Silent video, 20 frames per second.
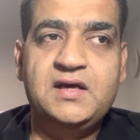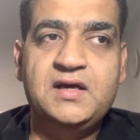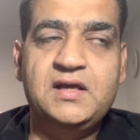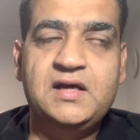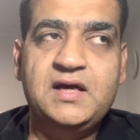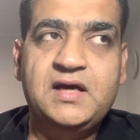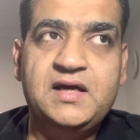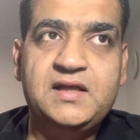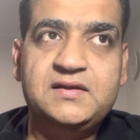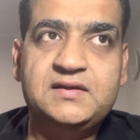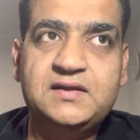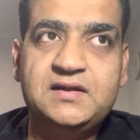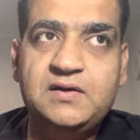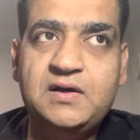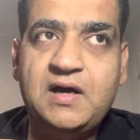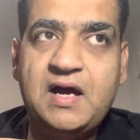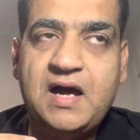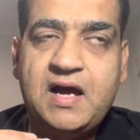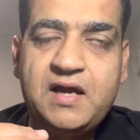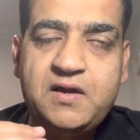And
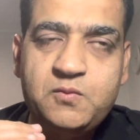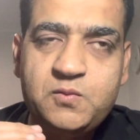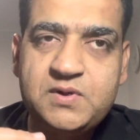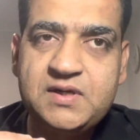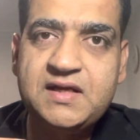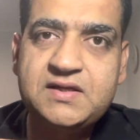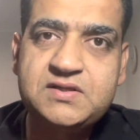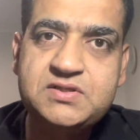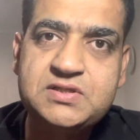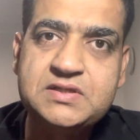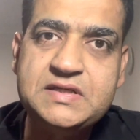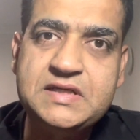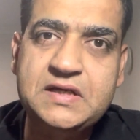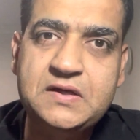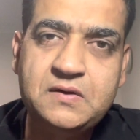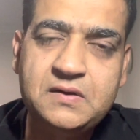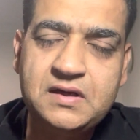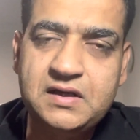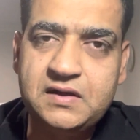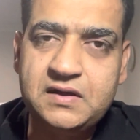I would
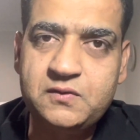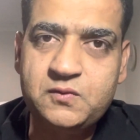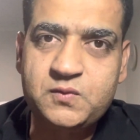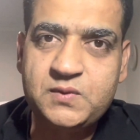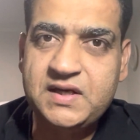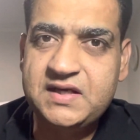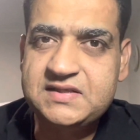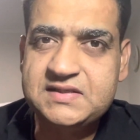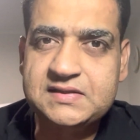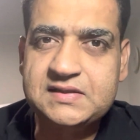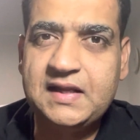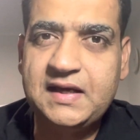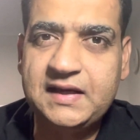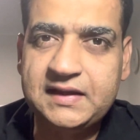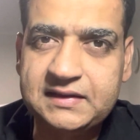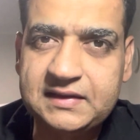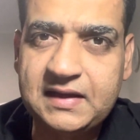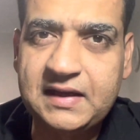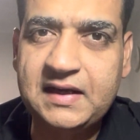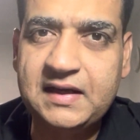actually rate it
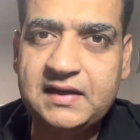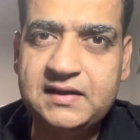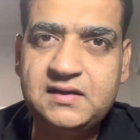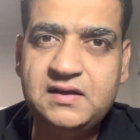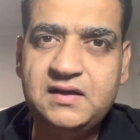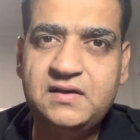like that.